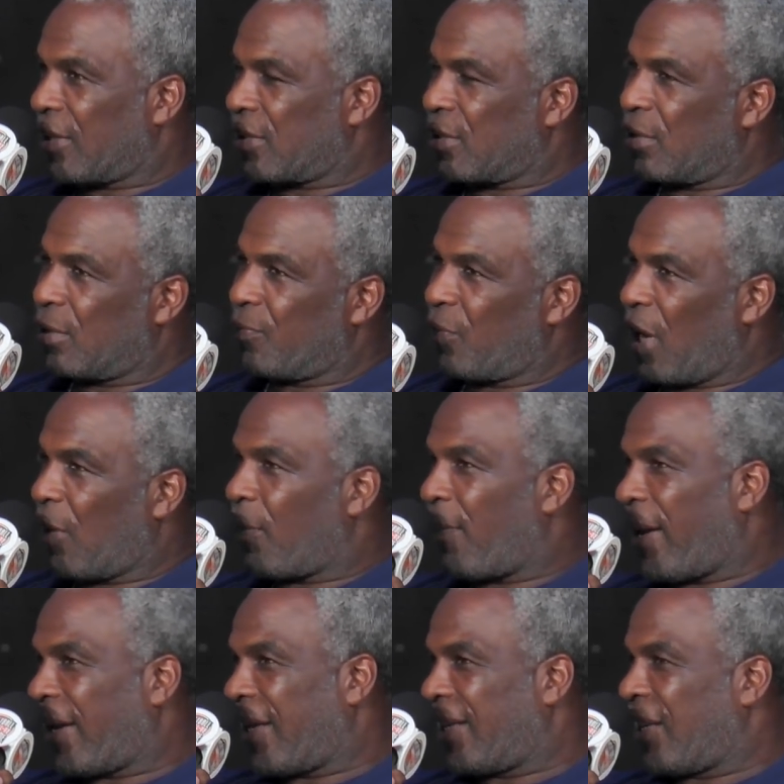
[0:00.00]
So
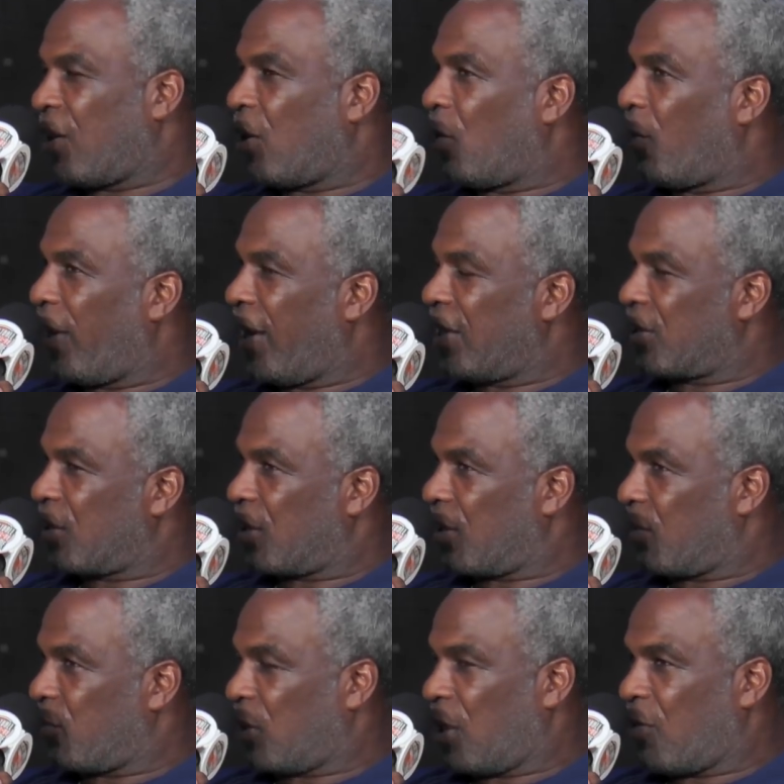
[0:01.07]
everybody got their own ways
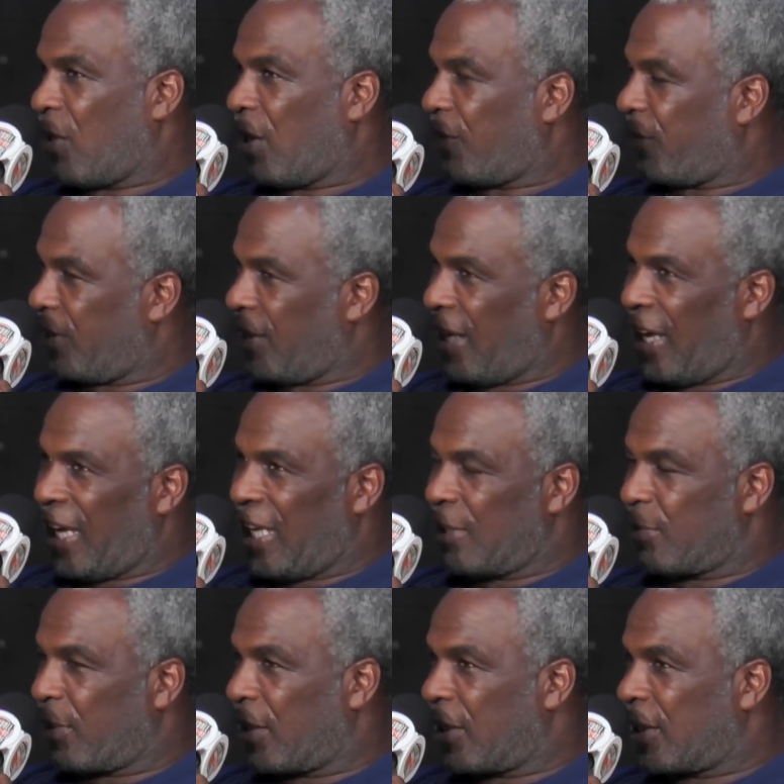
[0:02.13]
of getting ready for
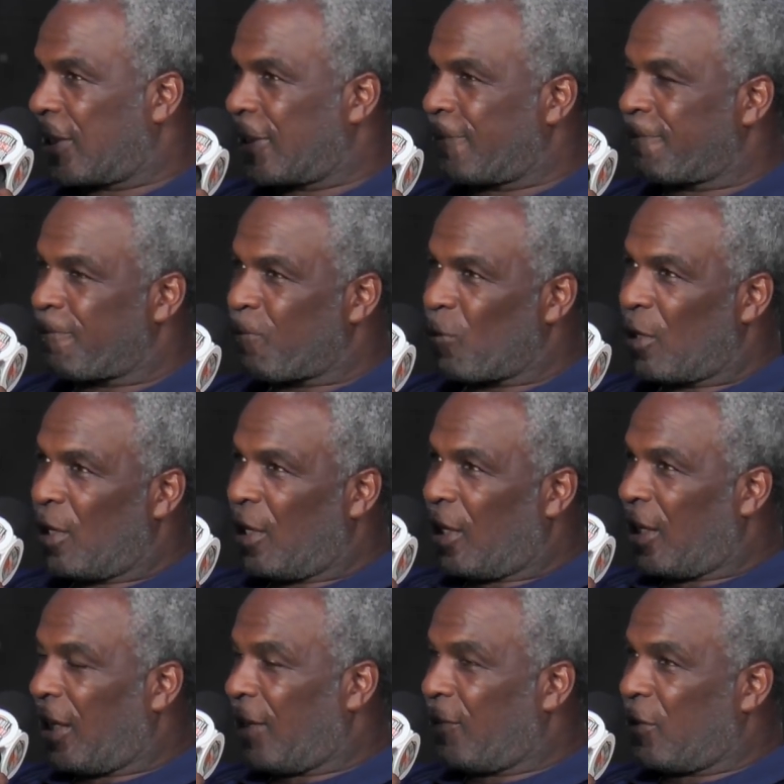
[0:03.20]
games, but
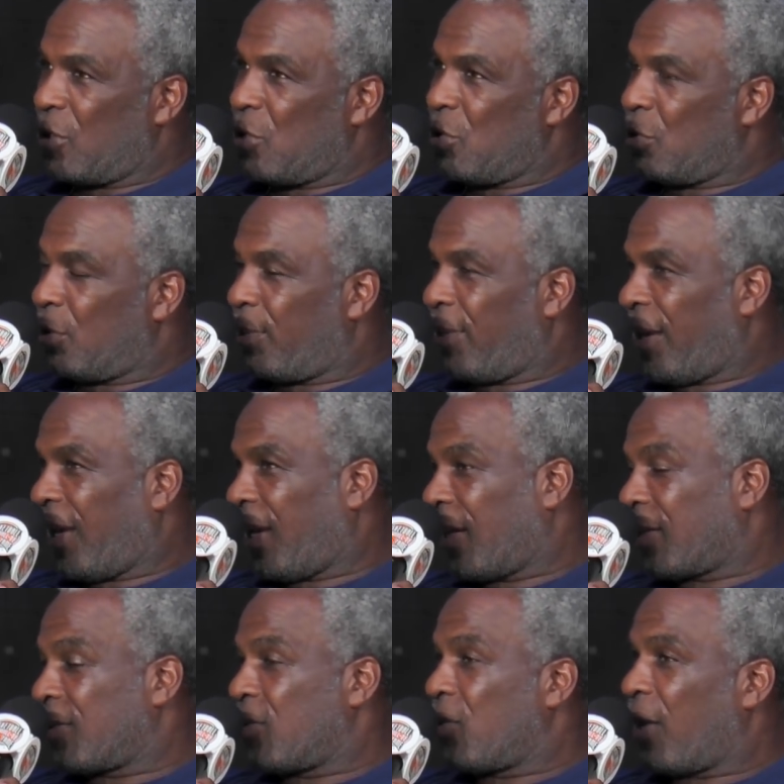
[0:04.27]
you the
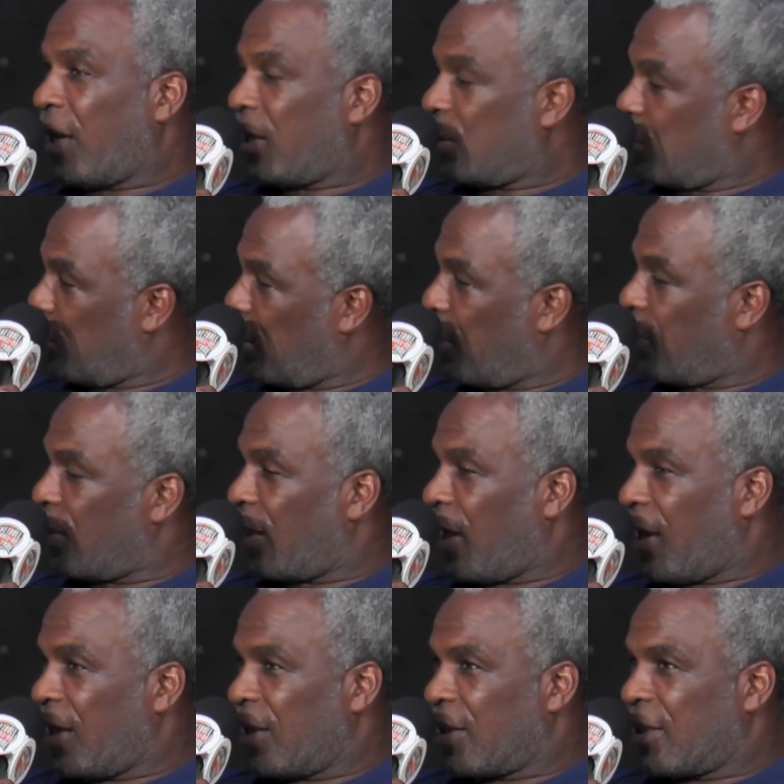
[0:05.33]
man, you got to do it every
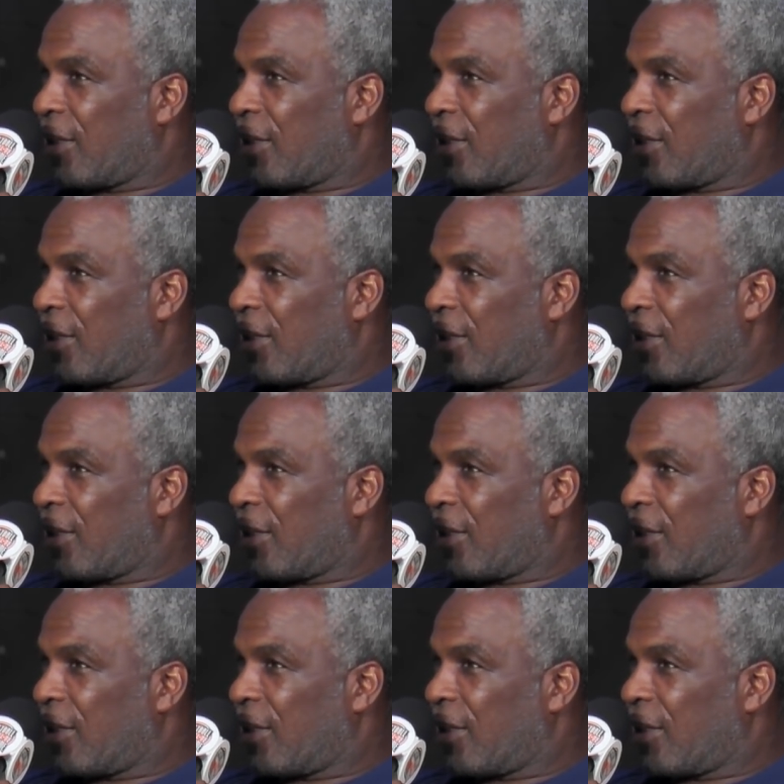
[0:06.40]
night.